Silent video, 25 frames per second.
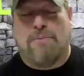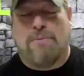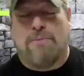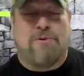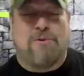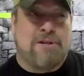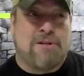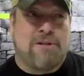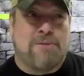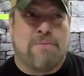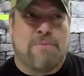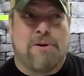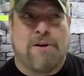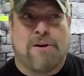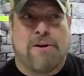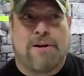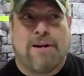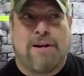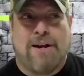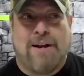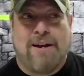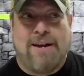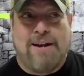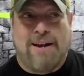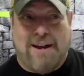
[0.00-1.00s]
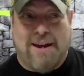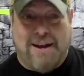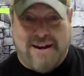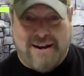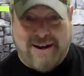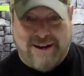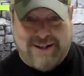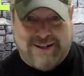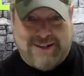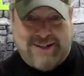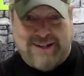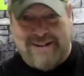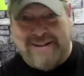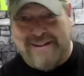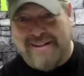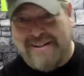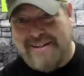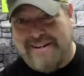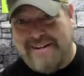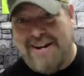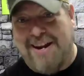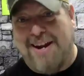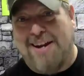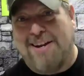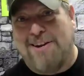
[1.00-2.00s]
"Dude, I'm doing this book," and I said,
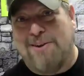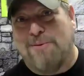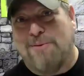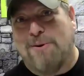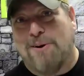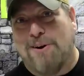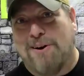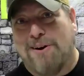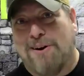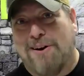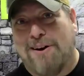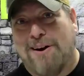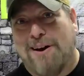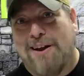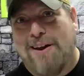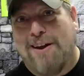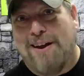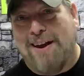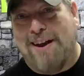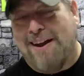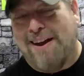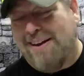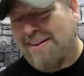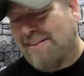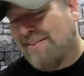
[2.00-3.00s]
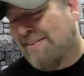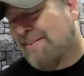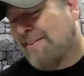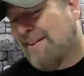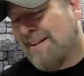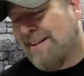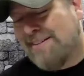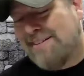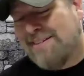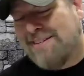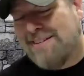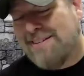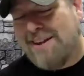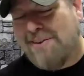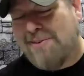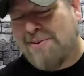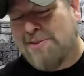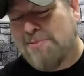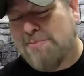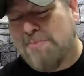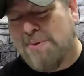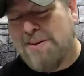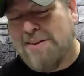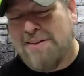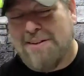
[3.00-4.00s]
"Yeah, you are," and that's how
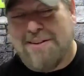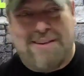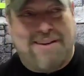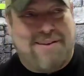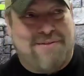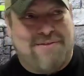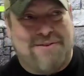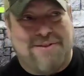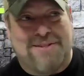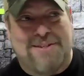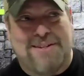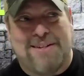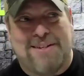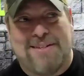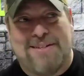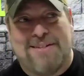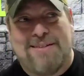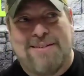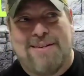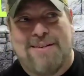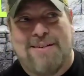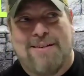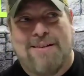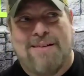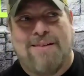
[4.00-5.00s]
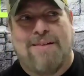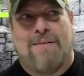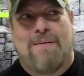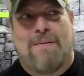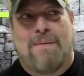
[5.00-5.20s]
it's been ever since.